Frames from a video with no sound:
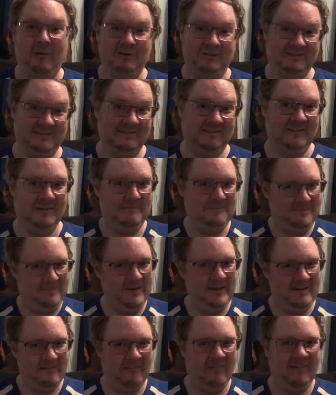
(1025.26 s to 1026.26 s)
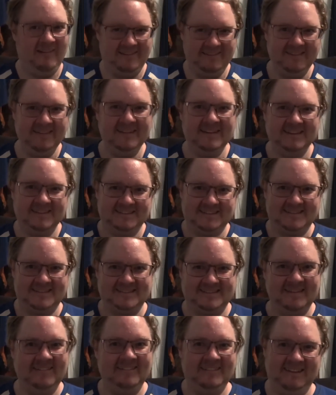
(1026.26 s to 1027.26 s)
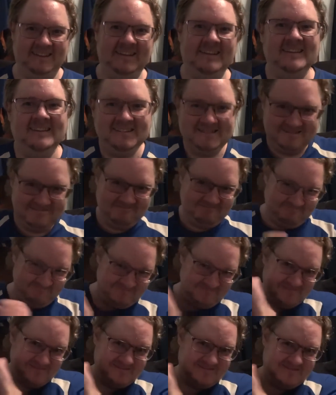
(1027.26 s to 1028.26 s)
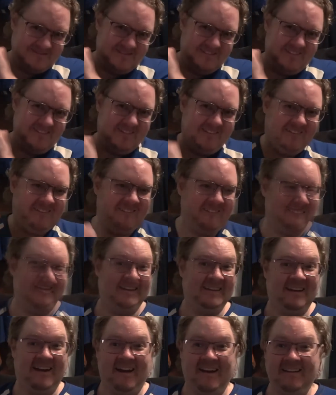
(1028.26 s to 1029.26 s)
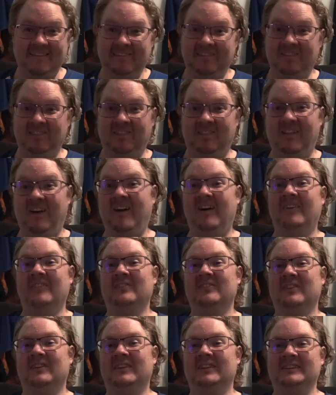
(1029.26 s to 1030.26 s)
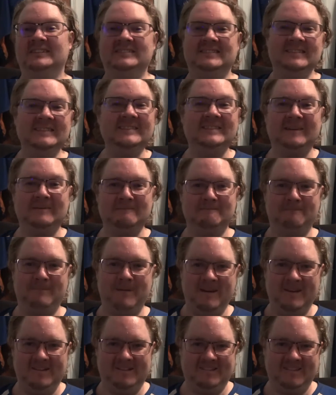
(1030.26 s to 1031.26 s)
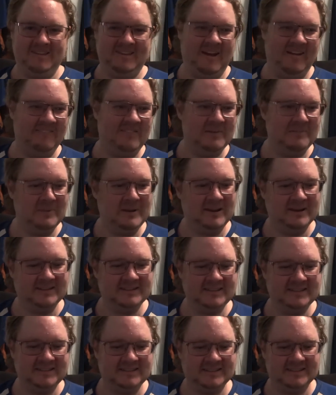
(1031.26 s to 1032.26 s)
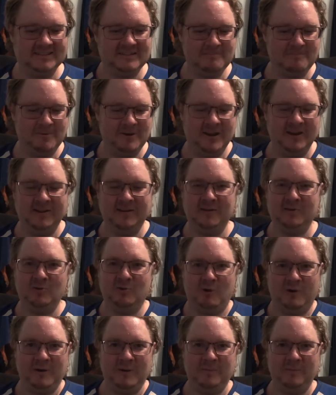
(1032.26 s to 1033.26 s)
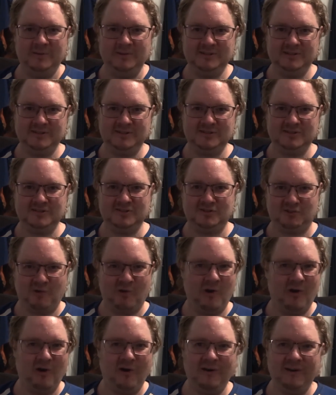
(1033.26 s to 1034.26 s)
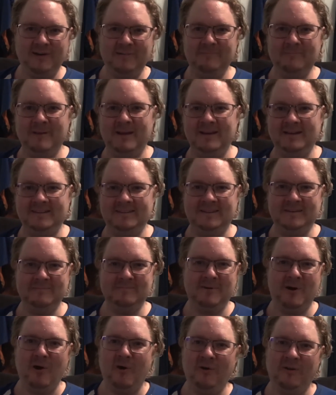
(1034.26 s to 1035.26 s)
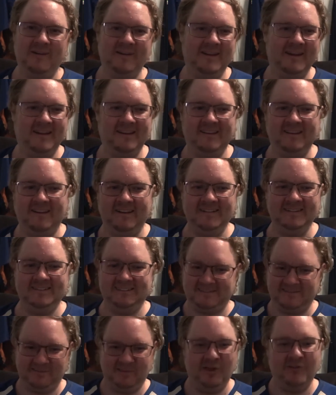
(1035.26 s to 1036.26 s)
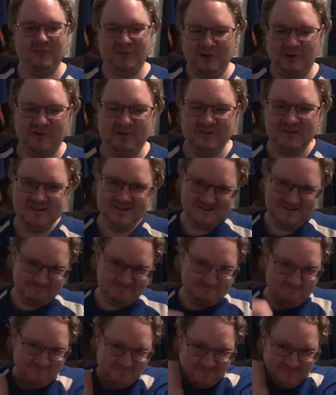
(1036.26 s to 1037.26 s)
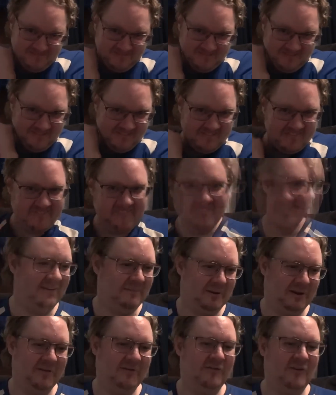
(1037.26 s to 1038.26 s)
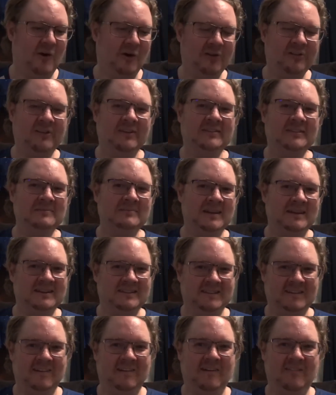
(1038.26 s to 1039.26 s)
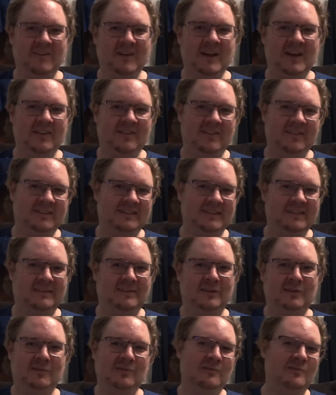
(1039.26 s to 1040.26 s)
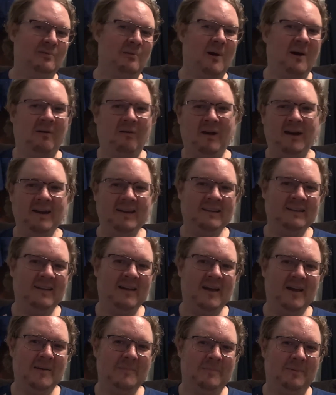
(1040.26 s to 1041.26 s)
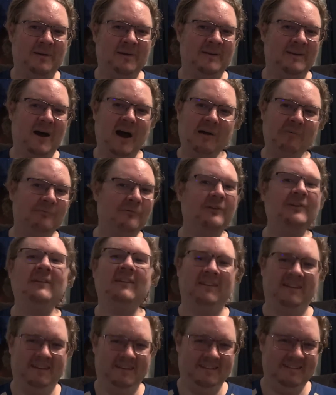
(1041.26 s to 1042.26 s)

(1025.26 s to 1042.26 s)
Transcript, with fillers: onto the big one, Sunny. Roar! I love Sunny. She's amazing. I think because she's just simply an incredibly strong and amazing pony, and I just love her. Roar! I'm gonna fall to the temptation of this is the new Twilight, but not really.